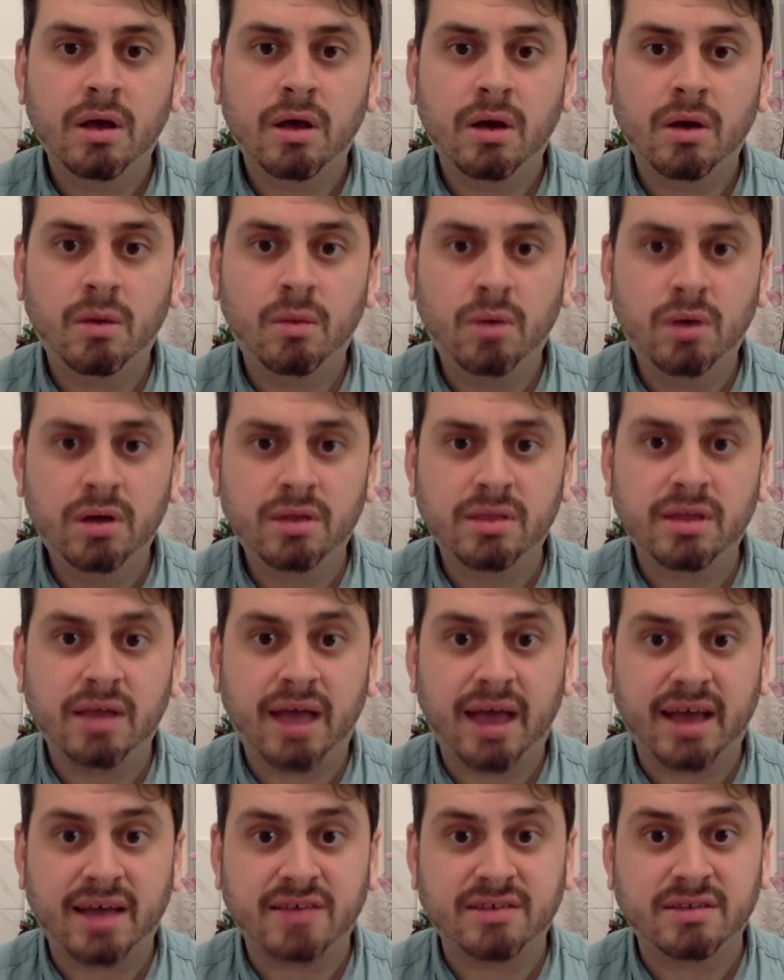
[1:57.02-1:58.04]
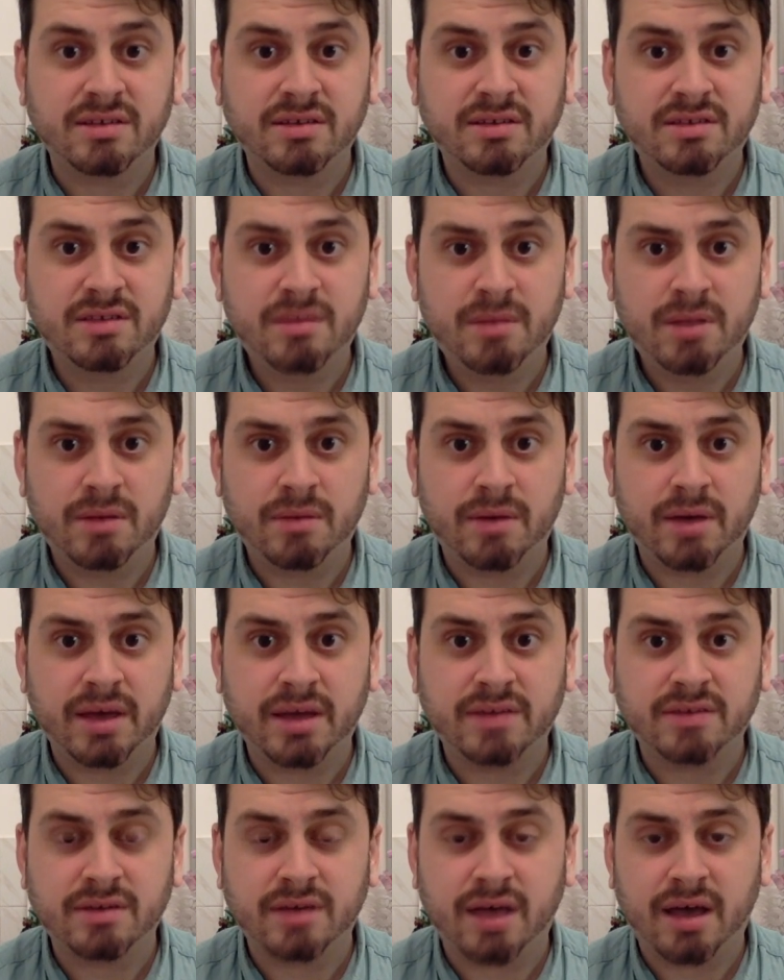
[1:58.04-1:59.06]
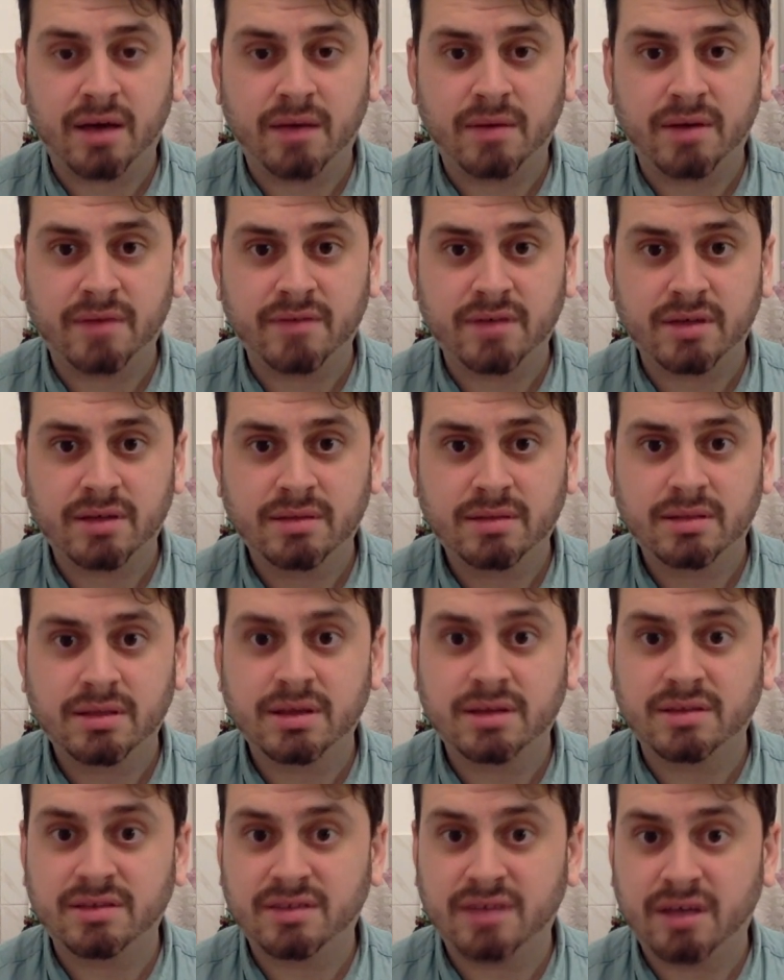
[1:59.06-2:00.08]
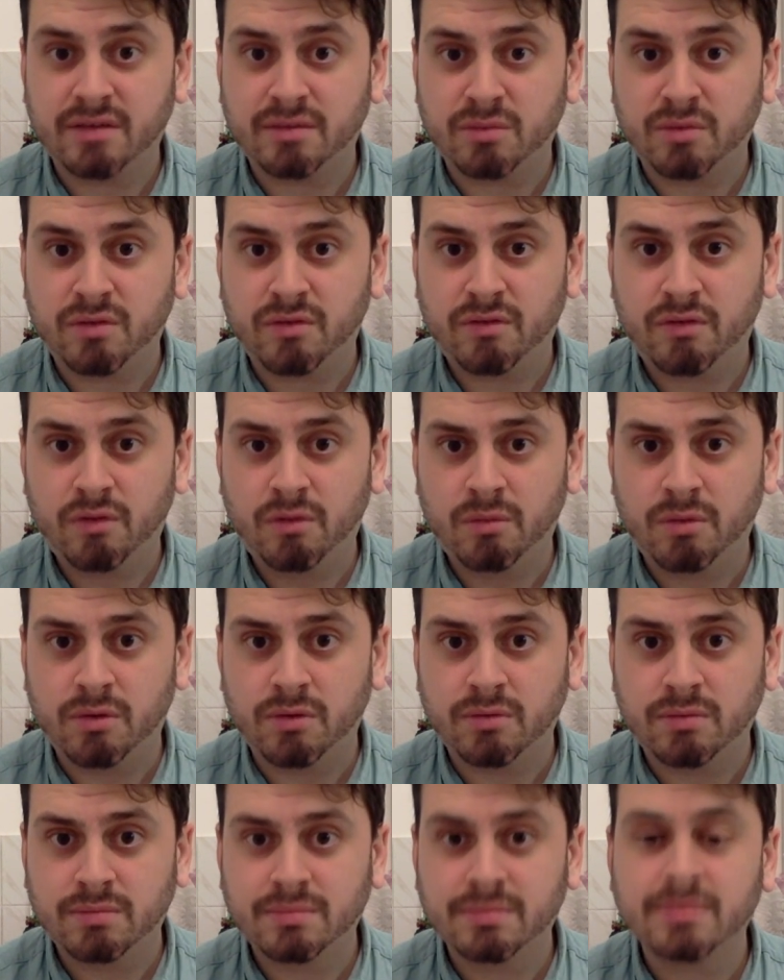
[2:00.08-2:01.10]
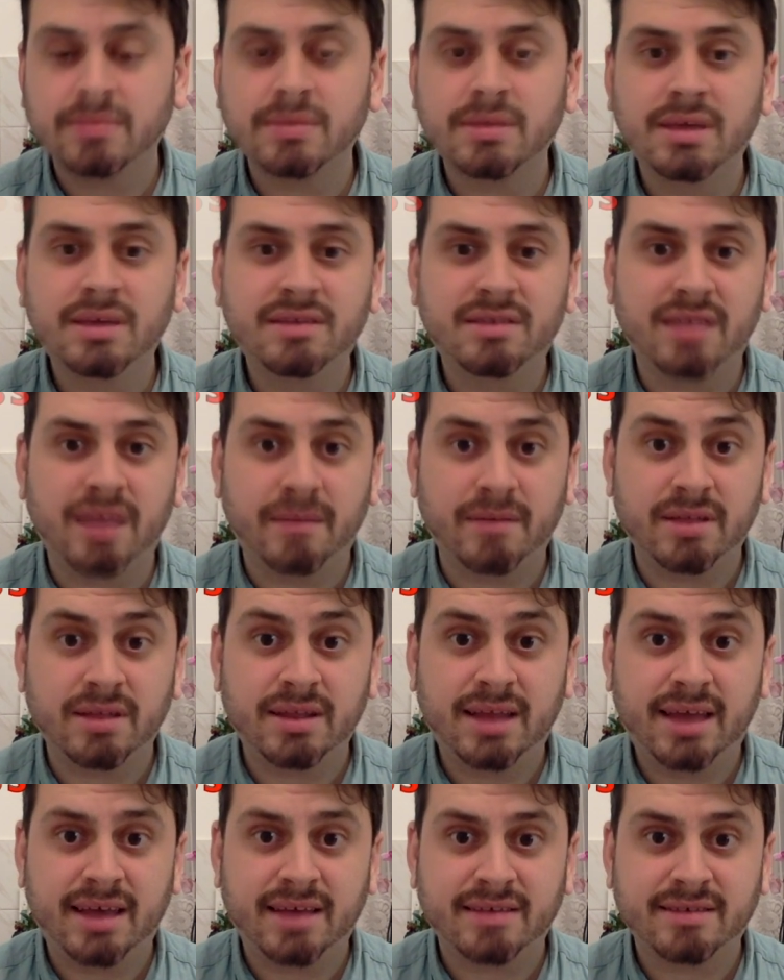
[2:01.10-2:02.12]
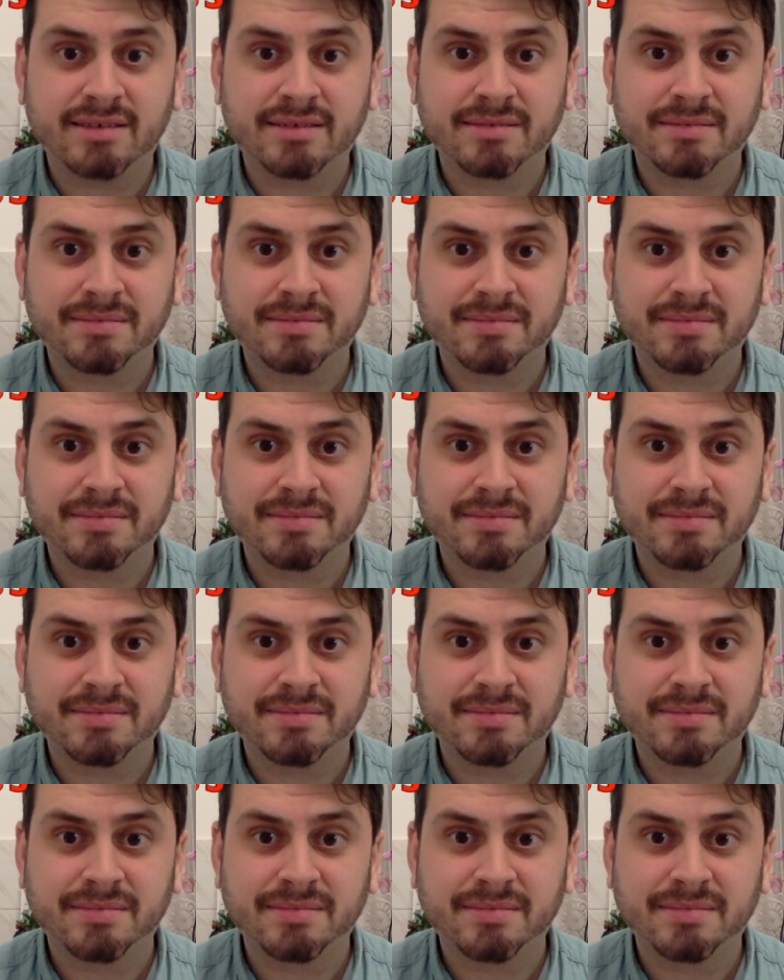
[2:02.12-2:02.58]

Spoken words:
A word that acts in a similar way to however and sounds more formal is nevertheless.